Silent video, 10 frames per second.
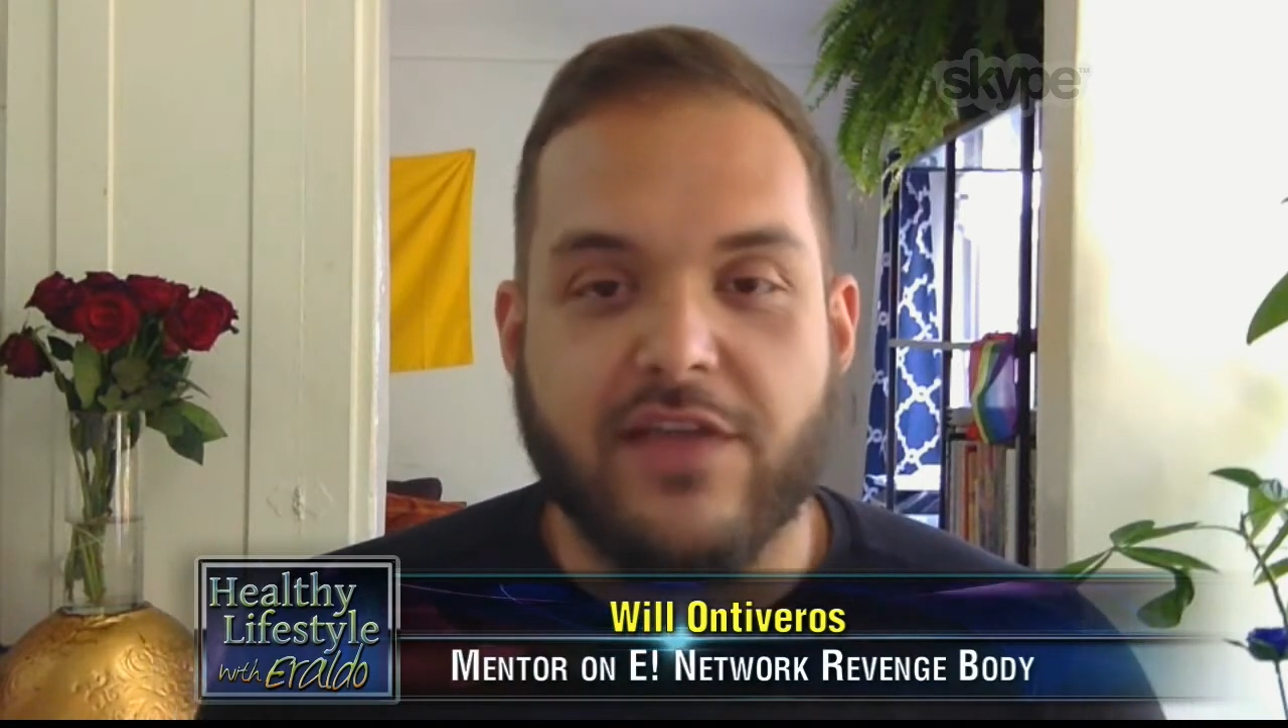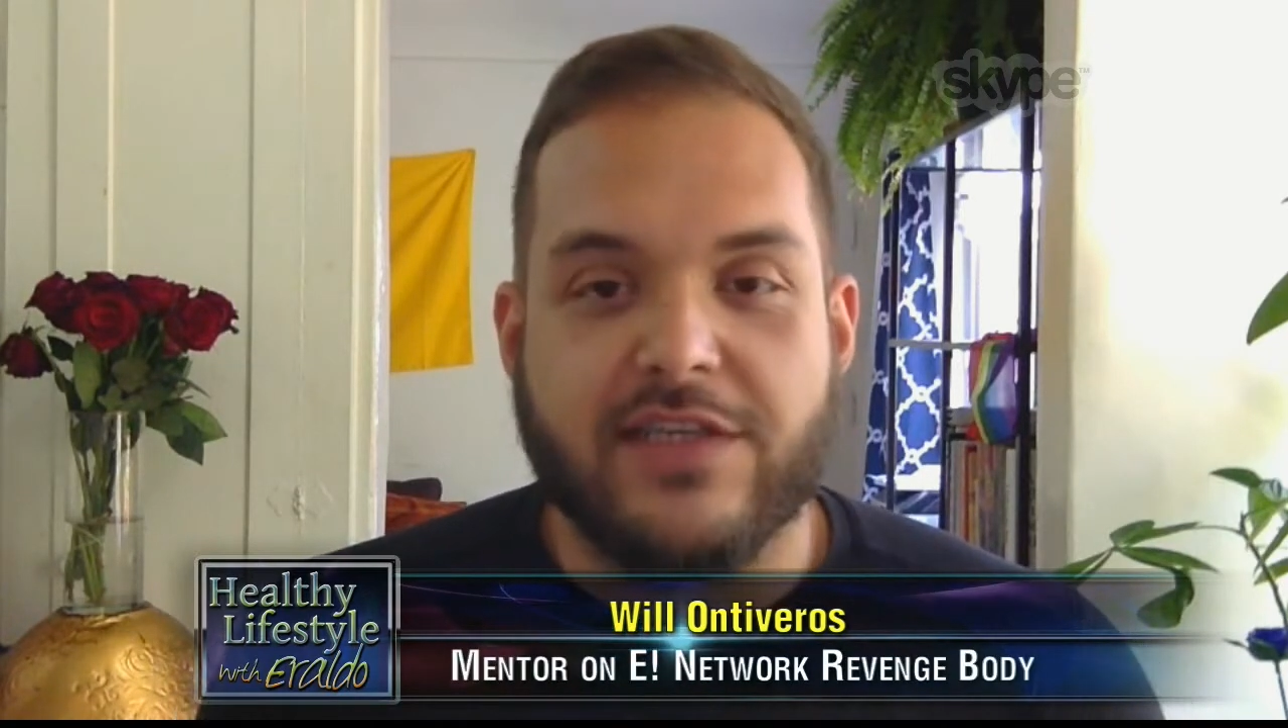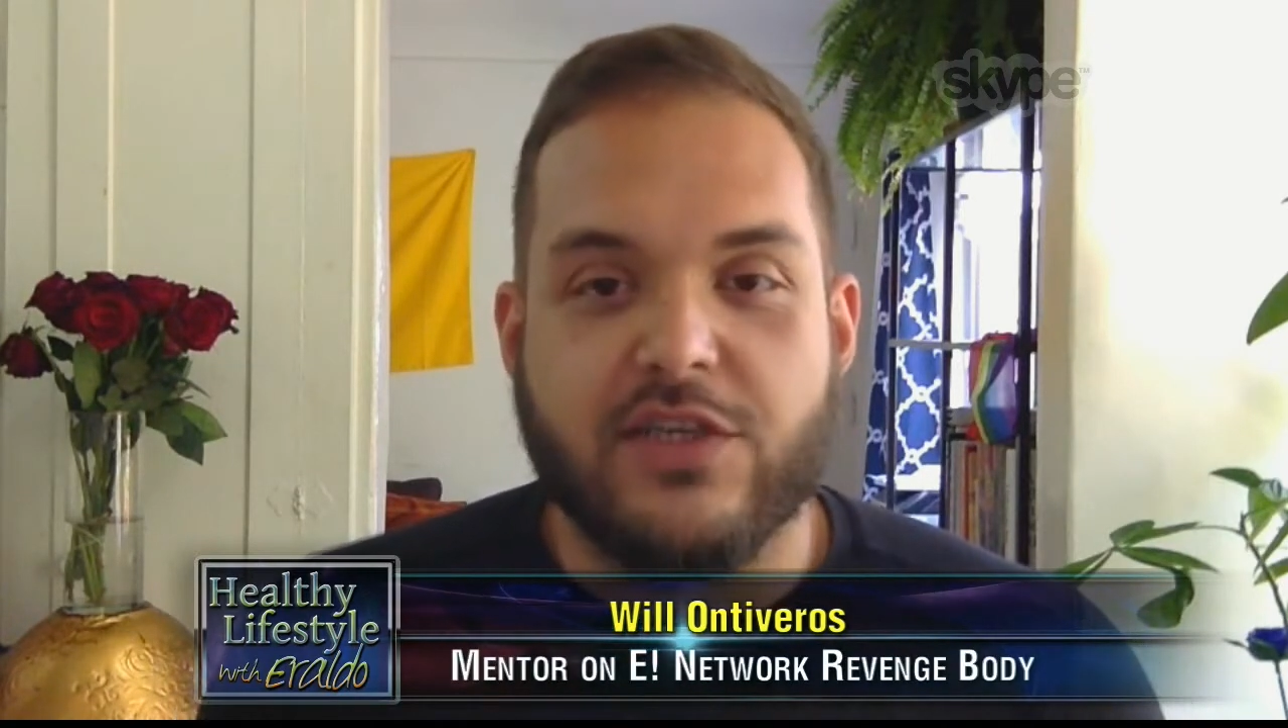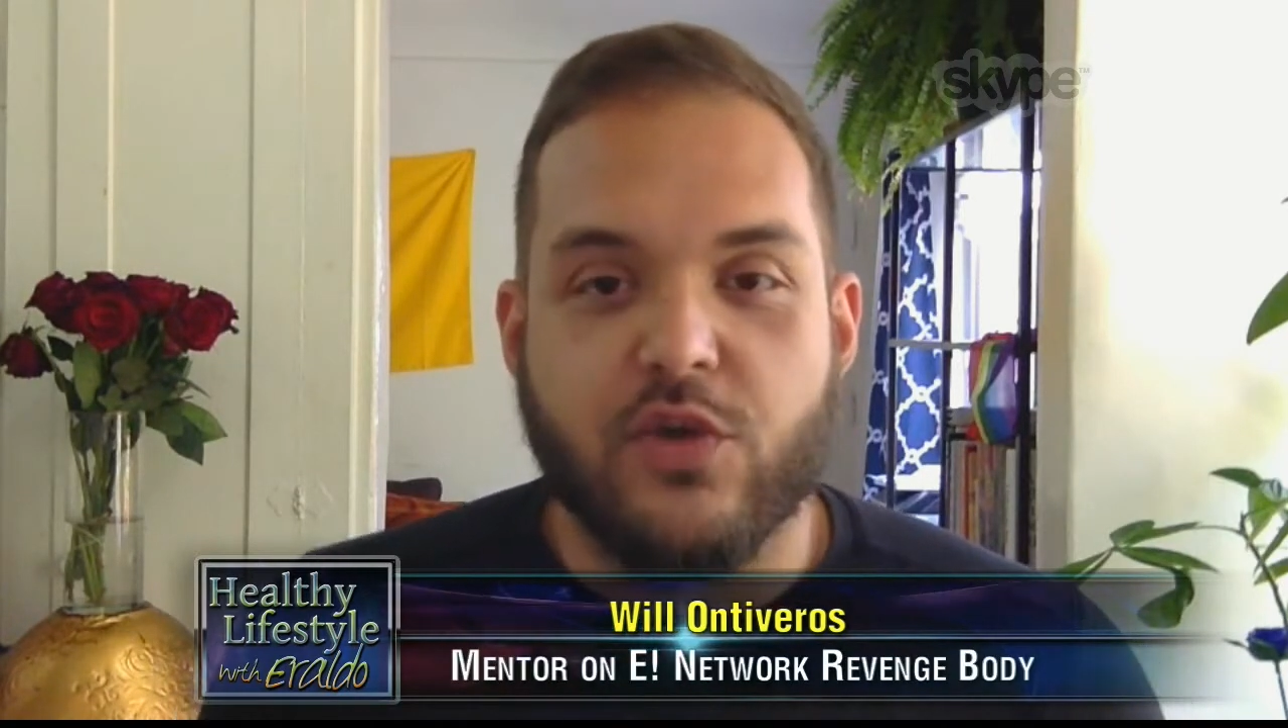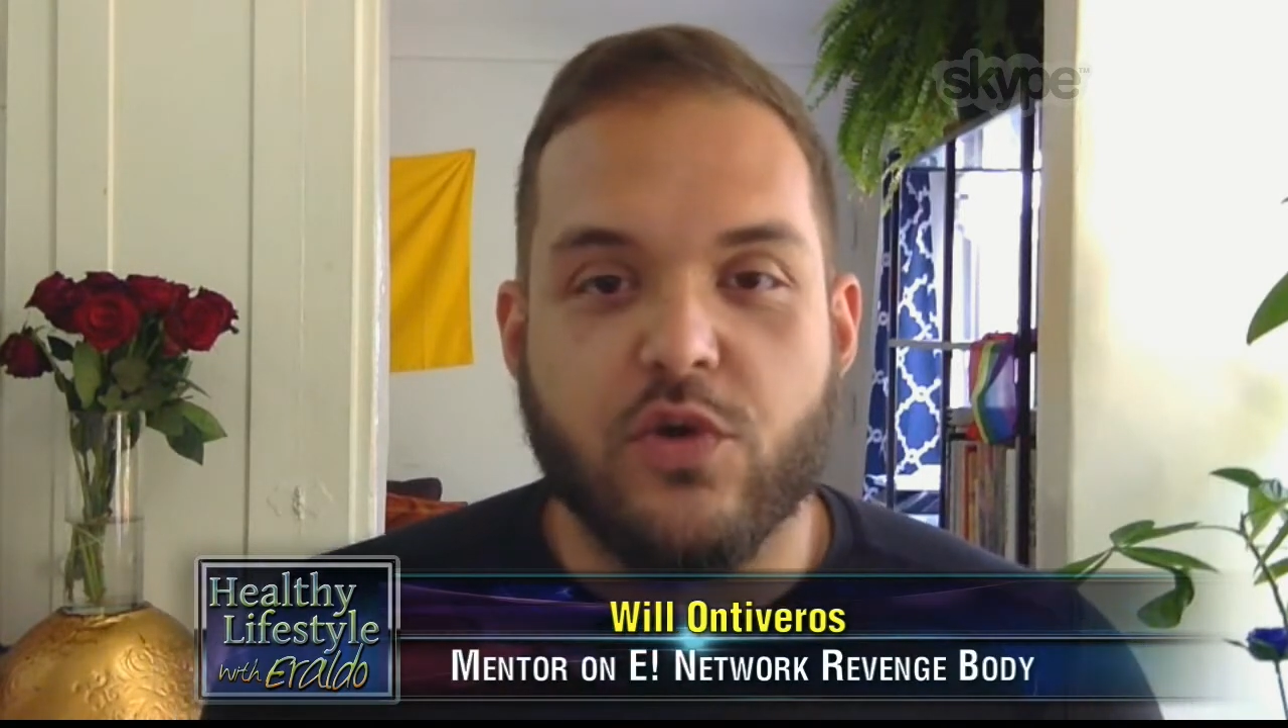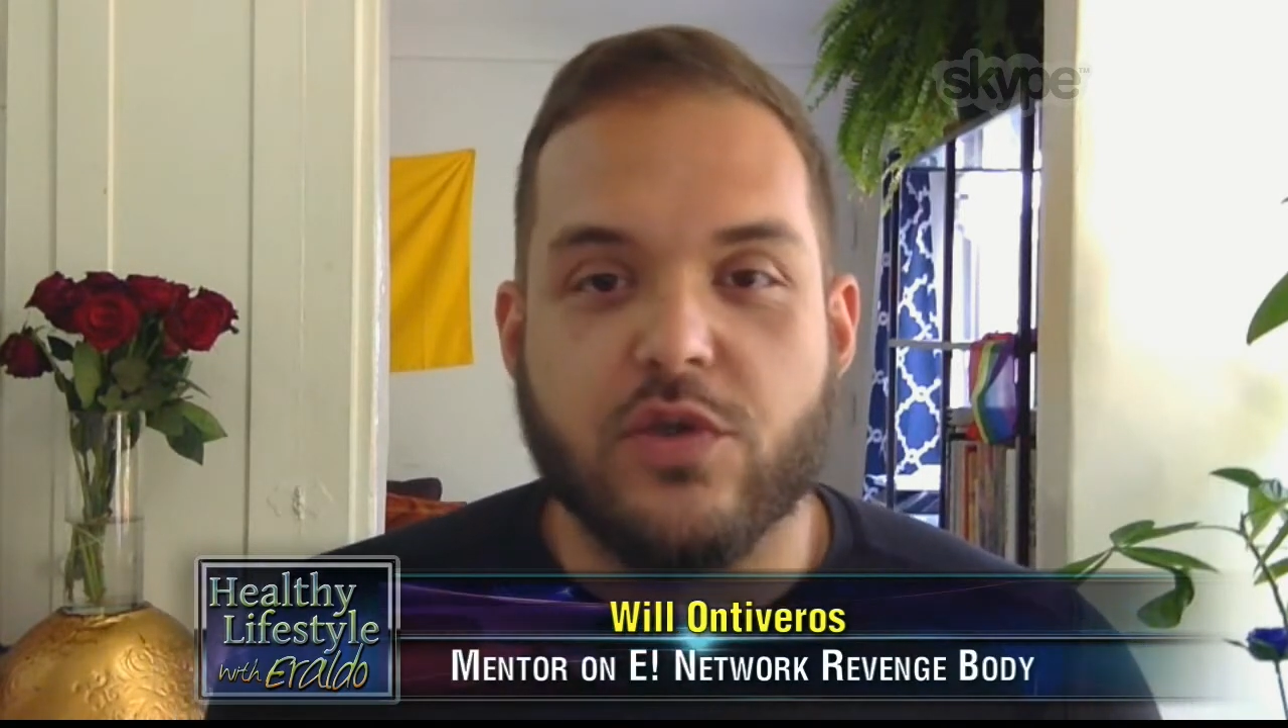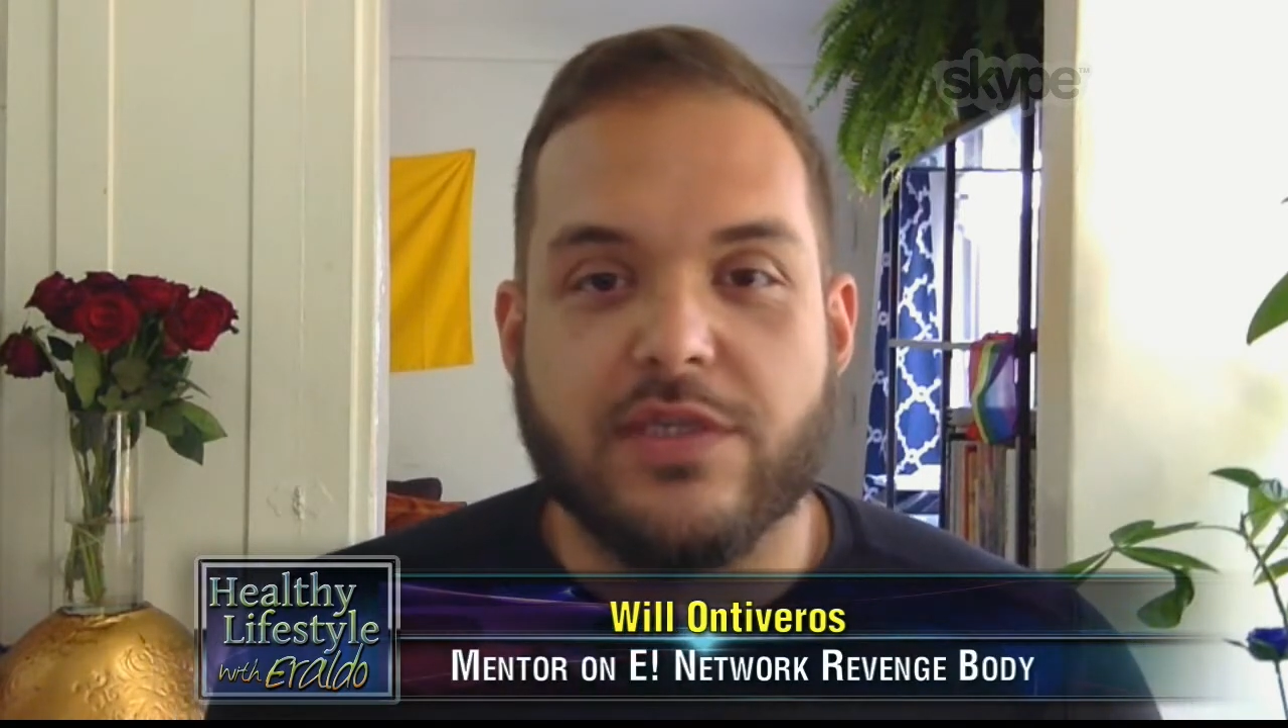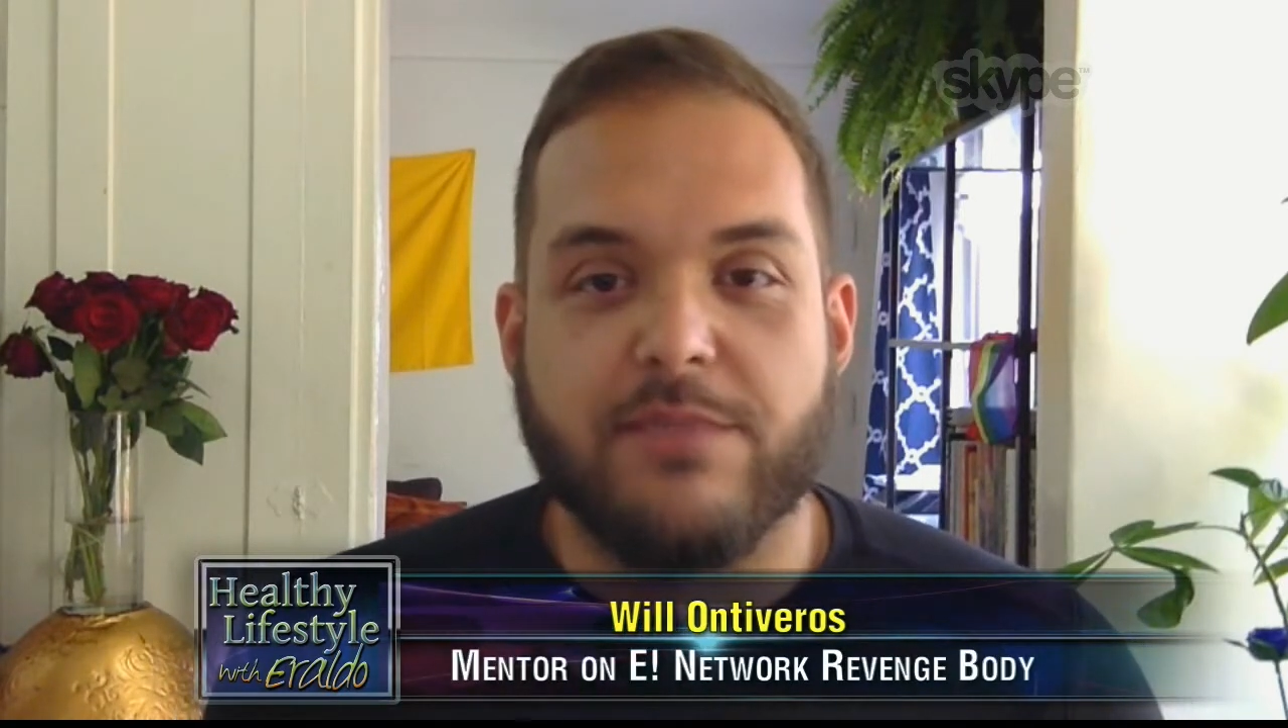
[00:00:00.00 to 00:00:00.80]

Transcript: these tools